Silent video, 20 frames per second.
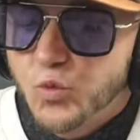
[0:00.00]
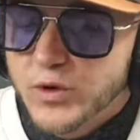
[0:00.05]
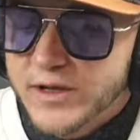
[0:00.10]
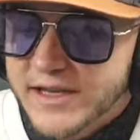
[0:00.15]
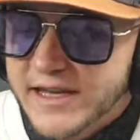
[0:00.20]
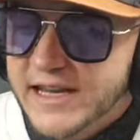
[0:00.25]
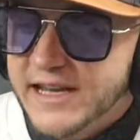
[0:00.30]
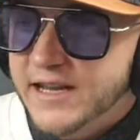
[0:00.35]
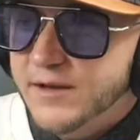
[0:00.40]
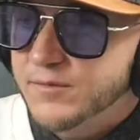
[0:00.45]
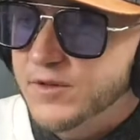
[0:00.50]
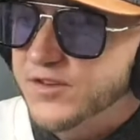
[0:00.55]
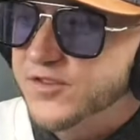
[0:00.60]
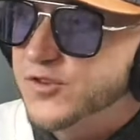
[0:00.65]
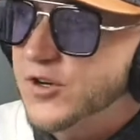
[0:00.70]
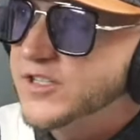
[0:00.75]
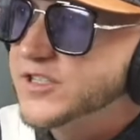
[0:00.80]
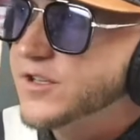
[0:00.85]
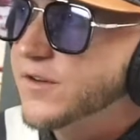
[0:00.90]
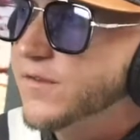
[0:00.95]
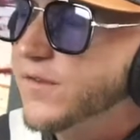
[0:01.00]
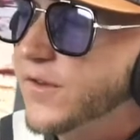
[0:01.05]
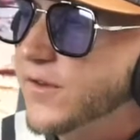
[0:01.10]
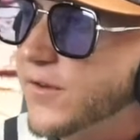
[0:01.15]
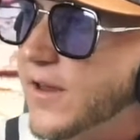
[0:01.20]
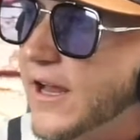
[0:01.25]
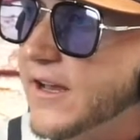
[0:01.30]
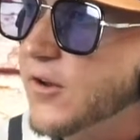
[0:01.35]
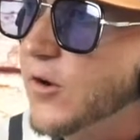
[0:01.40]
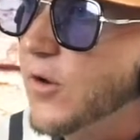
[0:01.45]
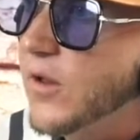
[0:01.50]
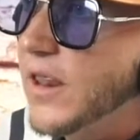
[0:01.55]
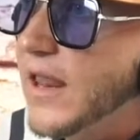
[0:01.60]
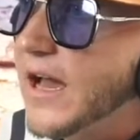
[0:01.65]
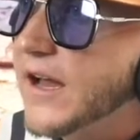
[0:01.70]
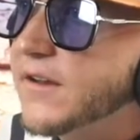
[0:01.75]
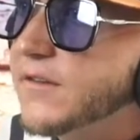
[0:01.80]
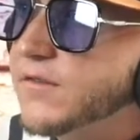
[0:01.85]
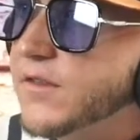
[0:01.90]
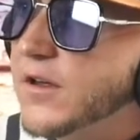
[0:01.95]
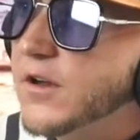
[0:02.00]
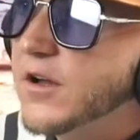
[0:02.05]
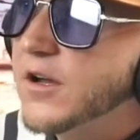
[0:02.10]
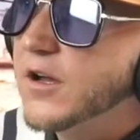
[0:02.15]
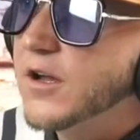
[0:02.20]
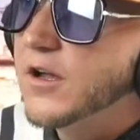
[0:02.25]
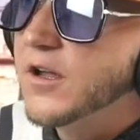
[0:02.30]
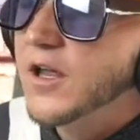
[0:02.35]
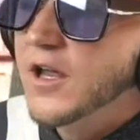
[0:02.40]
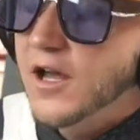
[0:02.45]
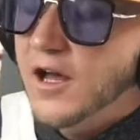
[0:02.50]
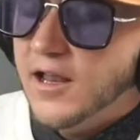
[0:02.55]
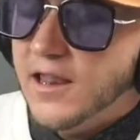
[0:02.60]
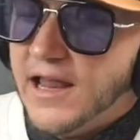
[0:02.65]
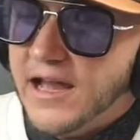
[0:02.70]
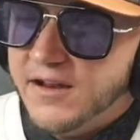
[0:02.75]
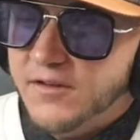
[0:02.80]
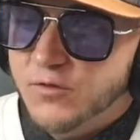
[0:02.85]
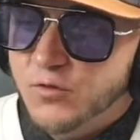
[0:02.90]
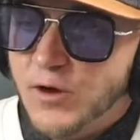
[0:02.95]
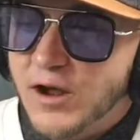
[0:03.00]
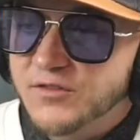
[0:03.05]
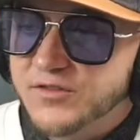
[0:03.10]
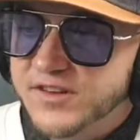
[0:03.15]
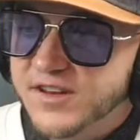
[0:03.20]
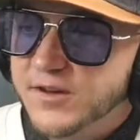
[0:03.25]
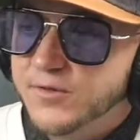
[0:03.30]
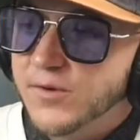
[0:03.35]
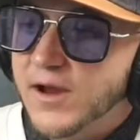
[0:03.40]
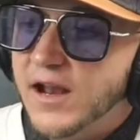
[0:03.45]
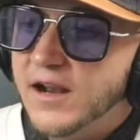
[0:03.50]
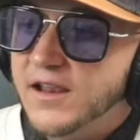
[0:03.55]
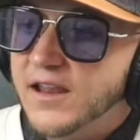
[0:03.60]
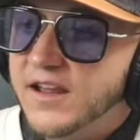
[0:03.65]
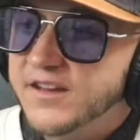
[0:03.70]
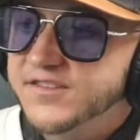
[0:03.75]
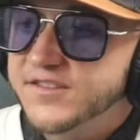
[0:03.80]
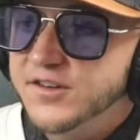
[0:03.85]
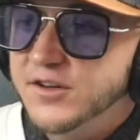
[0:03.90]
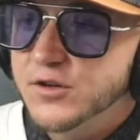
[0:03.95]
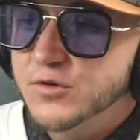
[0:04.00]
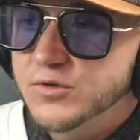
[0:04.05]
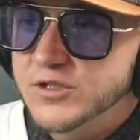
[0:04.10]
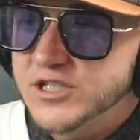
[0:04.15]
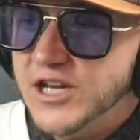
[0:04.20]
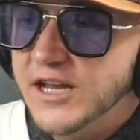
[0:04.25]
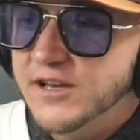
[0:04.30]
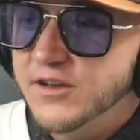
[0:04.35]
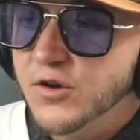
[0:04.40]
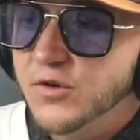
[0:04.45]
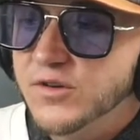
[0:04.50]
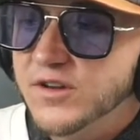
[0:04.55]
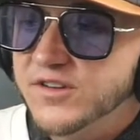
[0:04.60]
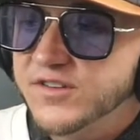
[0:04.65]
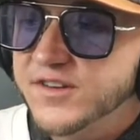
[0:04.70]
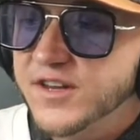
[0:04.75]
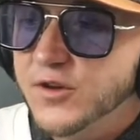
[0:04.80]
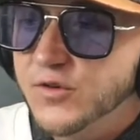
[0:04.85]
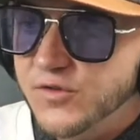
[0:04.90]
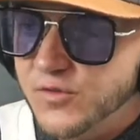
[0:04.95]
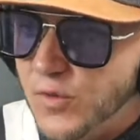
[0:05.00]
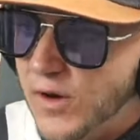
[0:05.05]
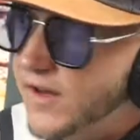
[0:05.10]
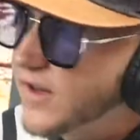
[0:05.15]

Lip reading: we need him to stretch the field. I know a lot of routes he ran last year, which I noticed he was